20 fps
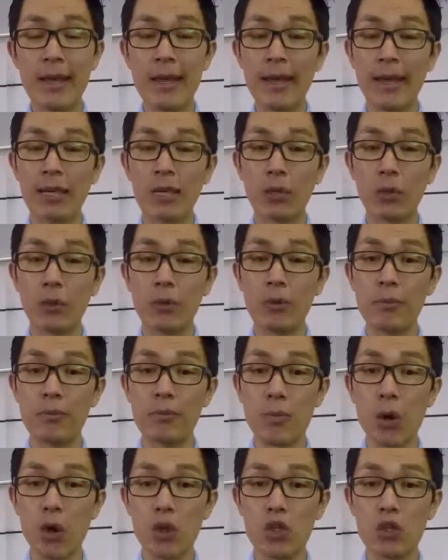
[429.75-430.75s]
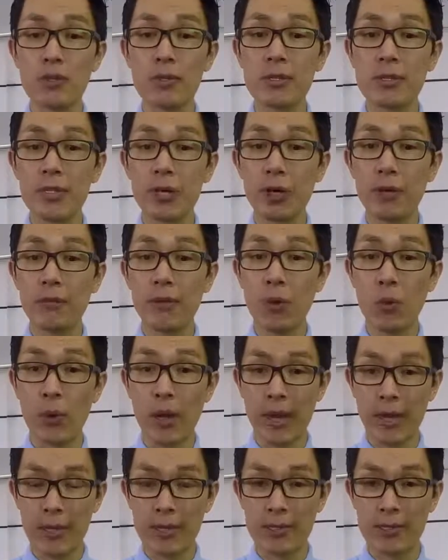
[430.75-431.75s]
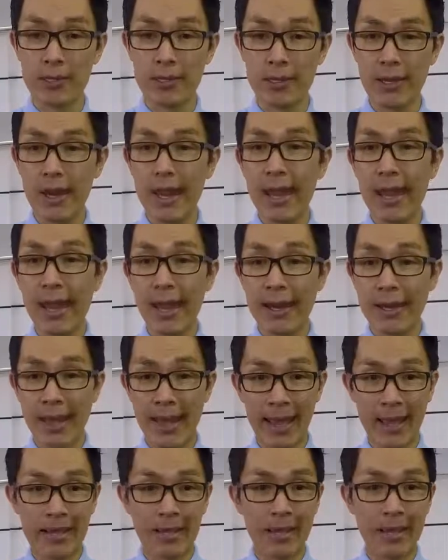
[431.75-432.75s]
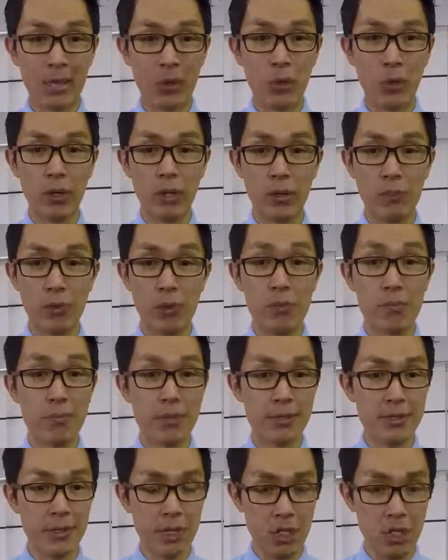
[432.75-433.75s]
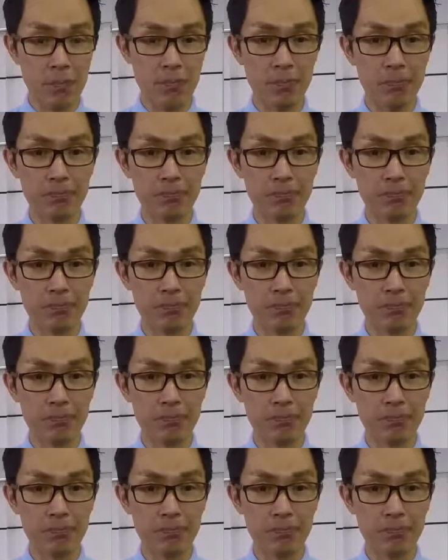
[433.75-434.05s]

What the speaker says: including motion self-awareness and head equilibrium position.